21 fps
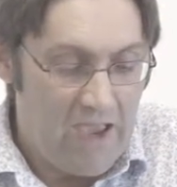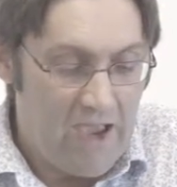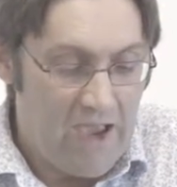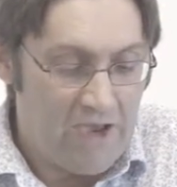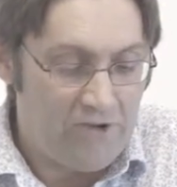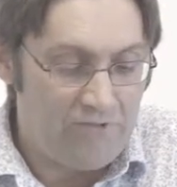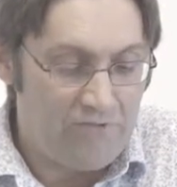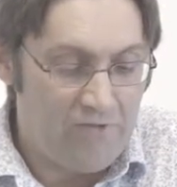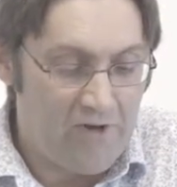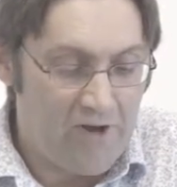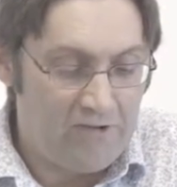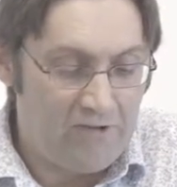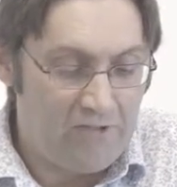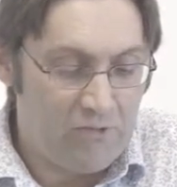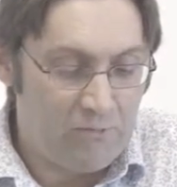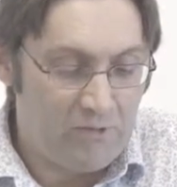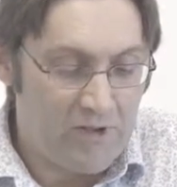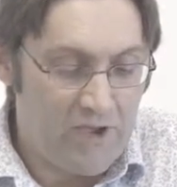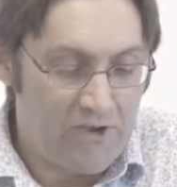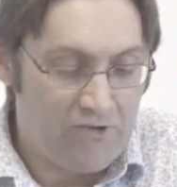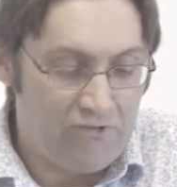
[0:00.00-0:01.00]
and finally the
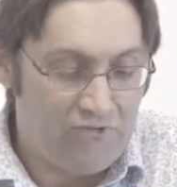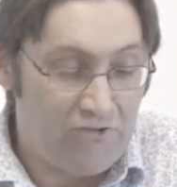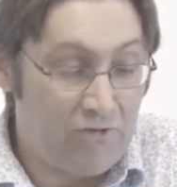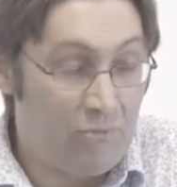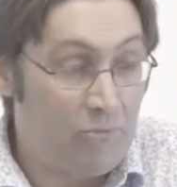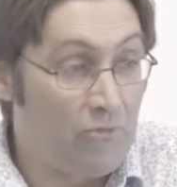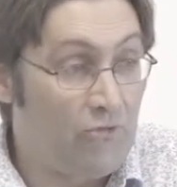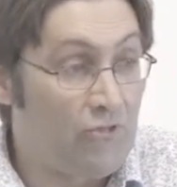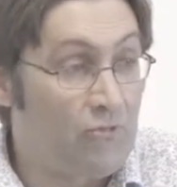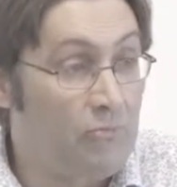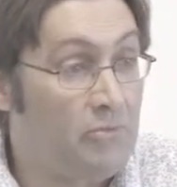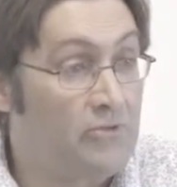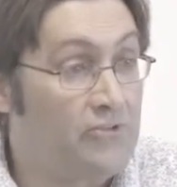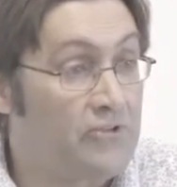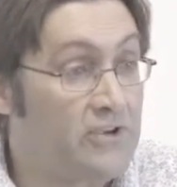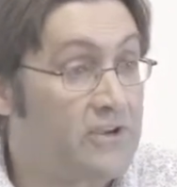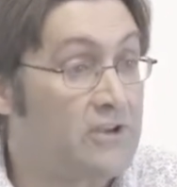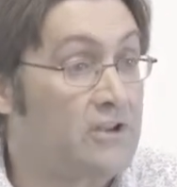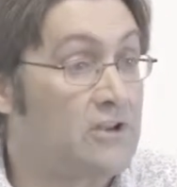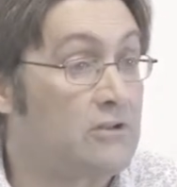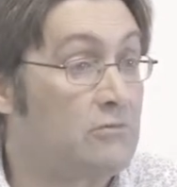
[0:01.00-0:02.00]
relationship with
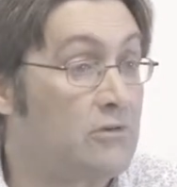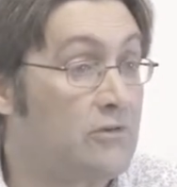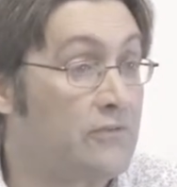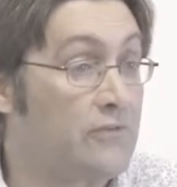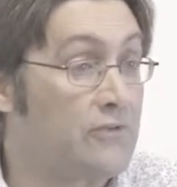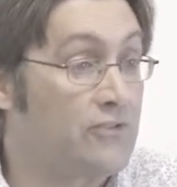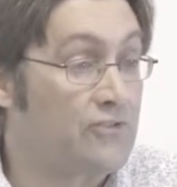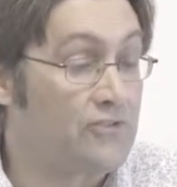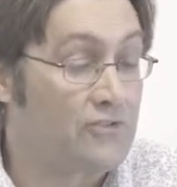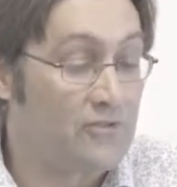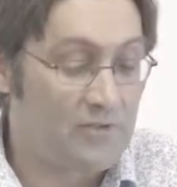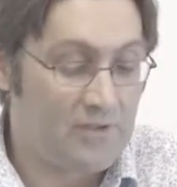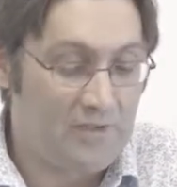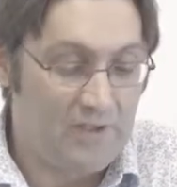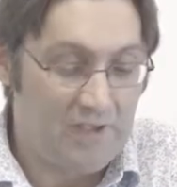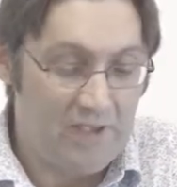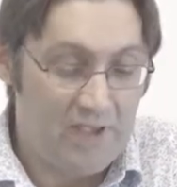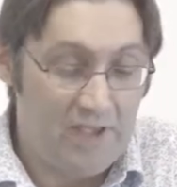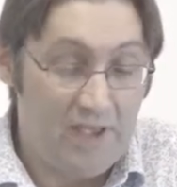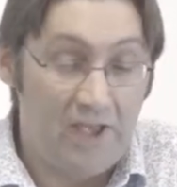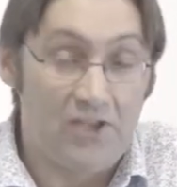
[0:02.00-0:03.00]
particular rivers
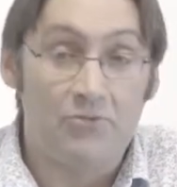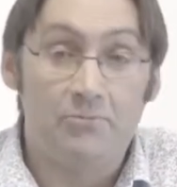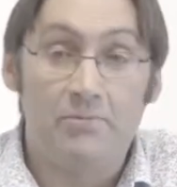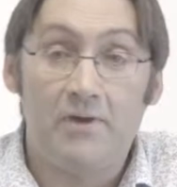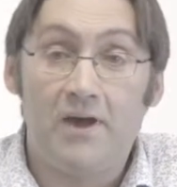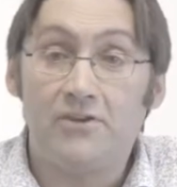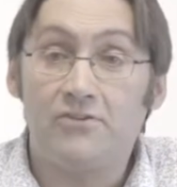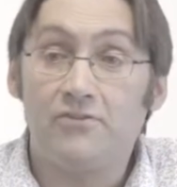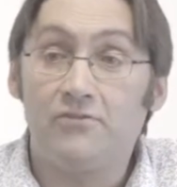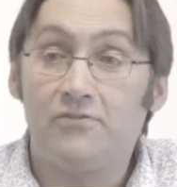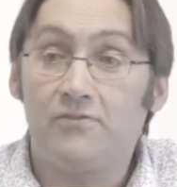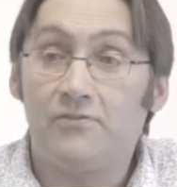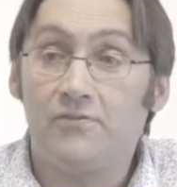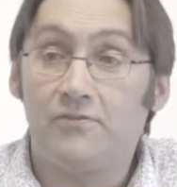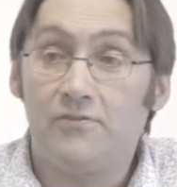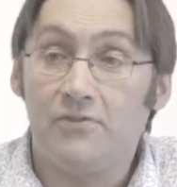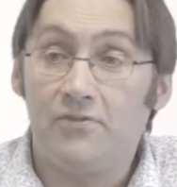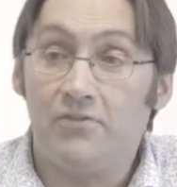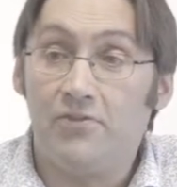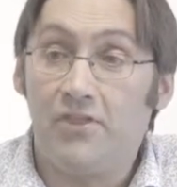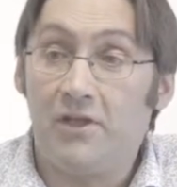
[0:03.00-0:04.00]
as part of
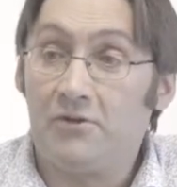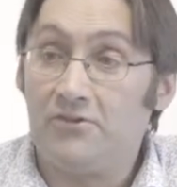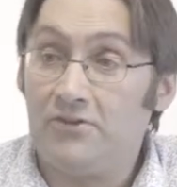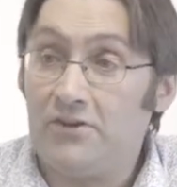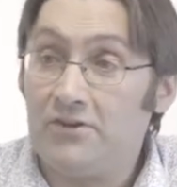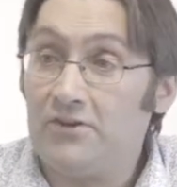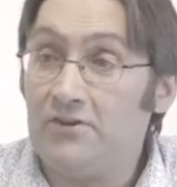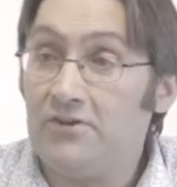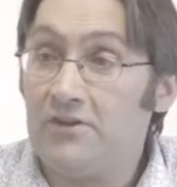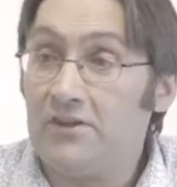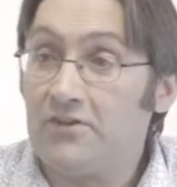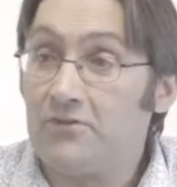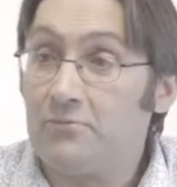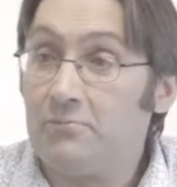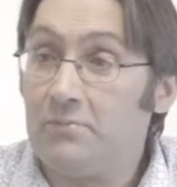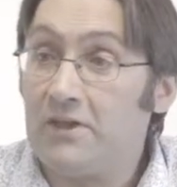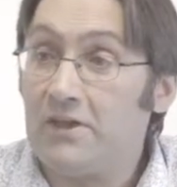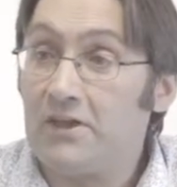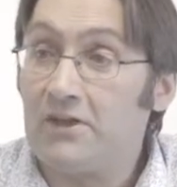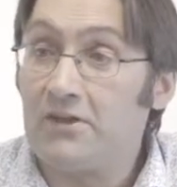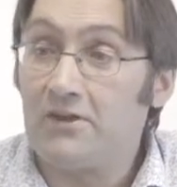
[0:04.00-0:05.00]
their identity as
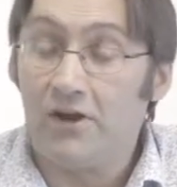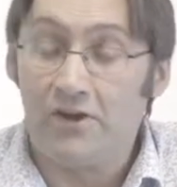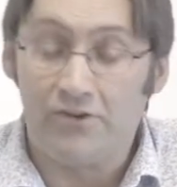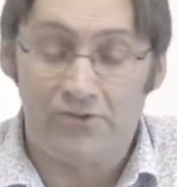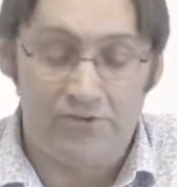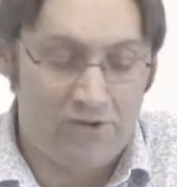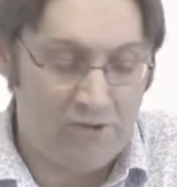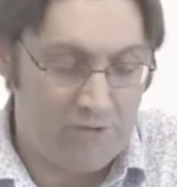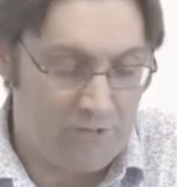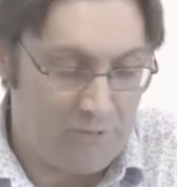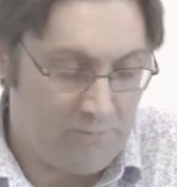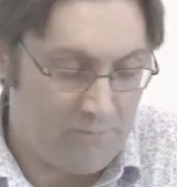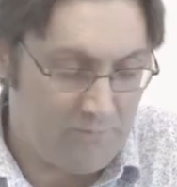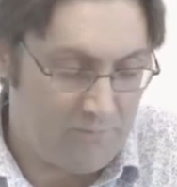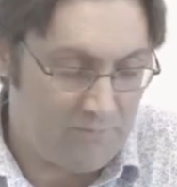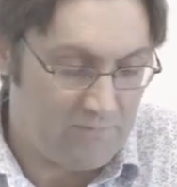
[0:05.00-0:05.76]
being kaitahu.